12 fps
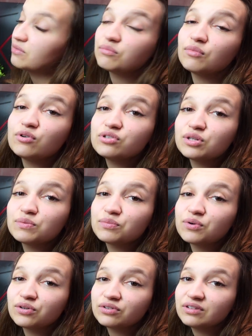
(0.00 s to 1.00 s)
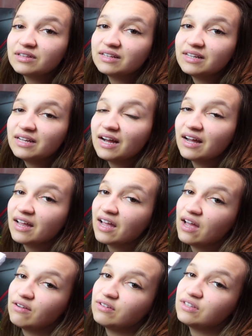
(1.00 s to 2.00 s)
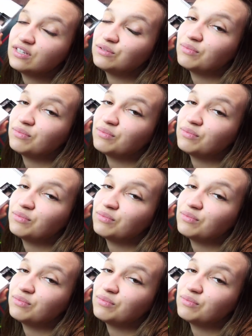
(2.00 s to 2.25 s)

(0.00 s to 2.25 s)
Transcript: most importantly, I have it in